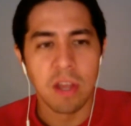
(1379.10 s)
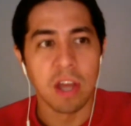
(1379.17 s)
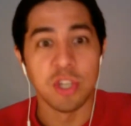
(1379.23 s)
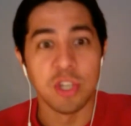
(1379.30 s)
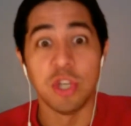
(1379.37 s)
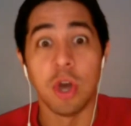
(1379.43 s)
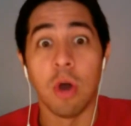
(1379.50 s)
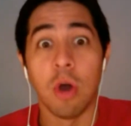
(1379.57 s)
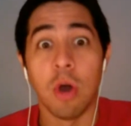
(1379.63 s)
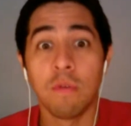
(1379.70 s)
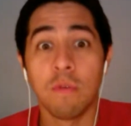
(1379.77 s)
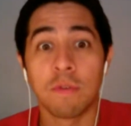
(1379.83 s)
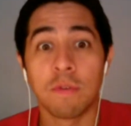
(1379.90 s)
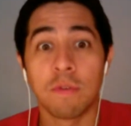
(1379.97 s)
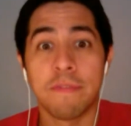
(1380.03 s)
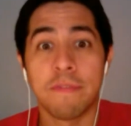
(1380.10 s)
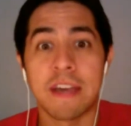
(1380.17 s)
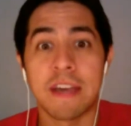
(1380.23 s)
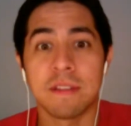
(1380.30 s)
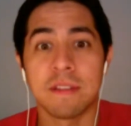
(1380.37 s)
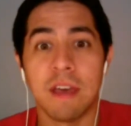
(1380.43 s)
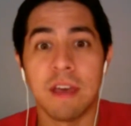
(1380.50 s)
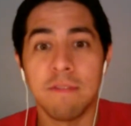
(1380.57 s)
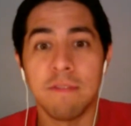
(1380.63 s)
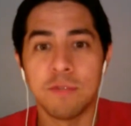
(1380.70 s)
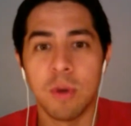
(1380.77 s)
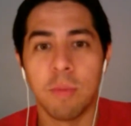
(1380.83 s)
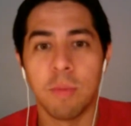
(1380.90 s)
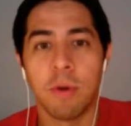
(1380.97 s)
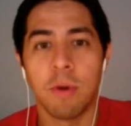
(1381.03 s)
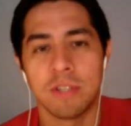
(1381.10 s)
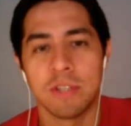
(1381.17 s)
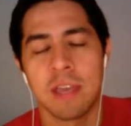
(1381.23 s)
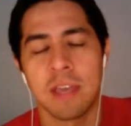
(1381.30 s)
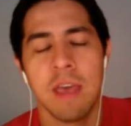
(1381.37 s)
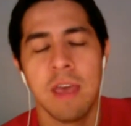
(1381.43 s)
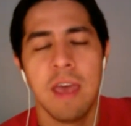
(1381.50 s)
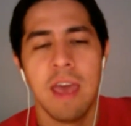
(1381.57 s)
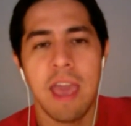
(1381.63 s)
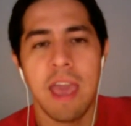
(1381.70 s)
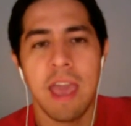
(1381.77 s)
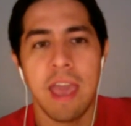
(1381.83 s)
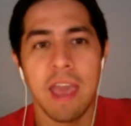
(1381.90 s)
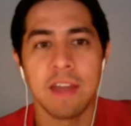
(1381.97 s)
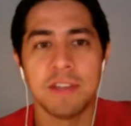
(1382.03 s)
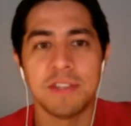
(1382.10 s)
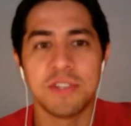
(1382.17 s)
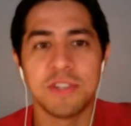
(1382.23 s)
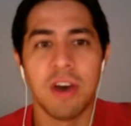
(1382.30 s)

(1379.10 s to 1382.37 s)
Joe from The Facts of Life, Joe Polachek, and...